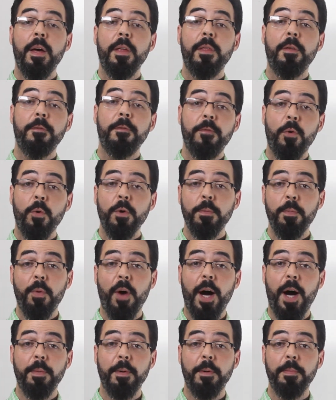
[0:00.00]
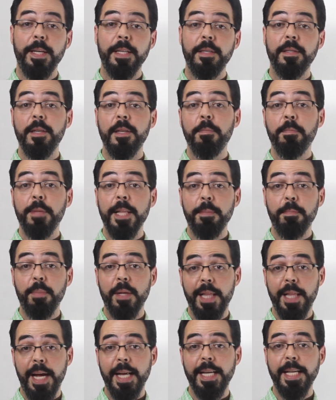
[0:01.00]
The fourth problem is simply
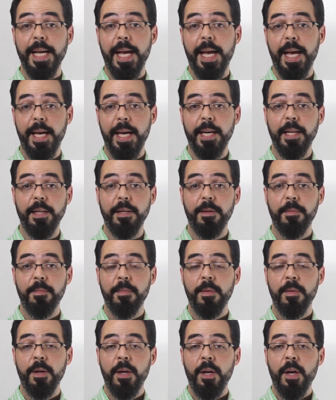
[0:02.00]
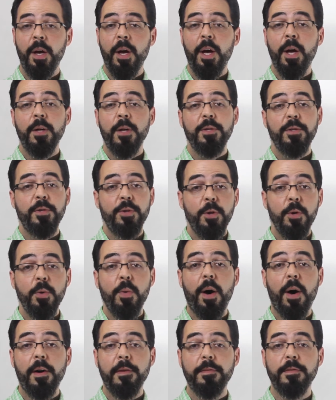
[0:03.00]
planning ahead.
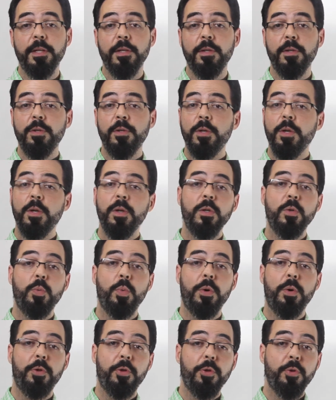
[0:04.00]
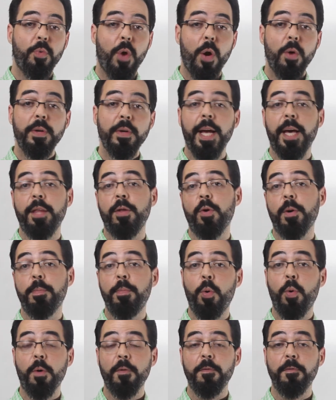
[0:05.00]
Too often, students will throw together a
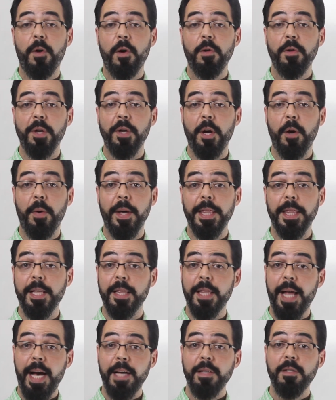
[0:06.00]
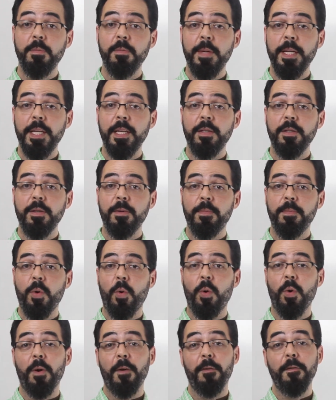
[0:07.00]
portfolio at the last minute
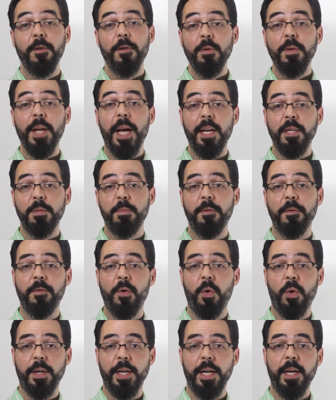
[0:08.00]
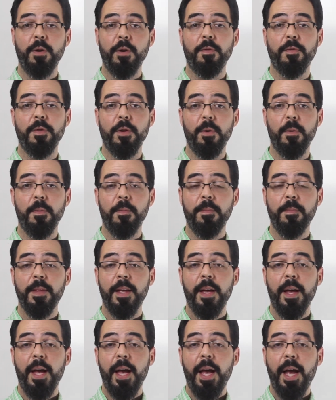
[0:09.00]
or a few days before an interview.
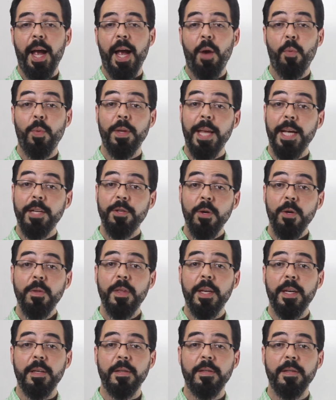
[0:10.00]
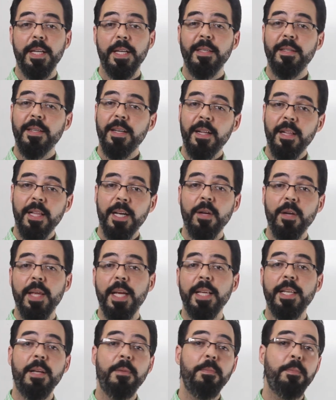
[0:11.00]
And when they do this, it's clear
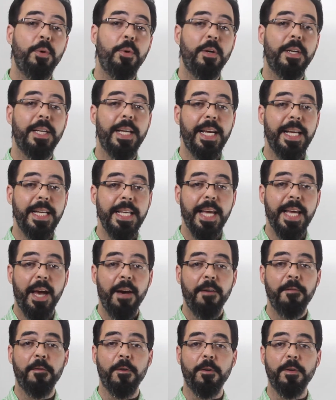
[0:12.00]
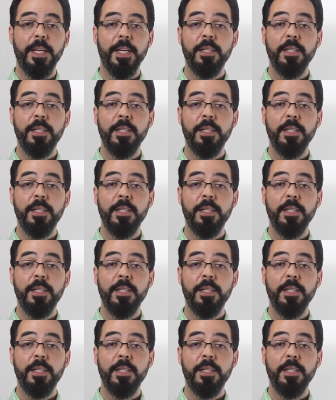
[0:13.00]
they didn't put any effort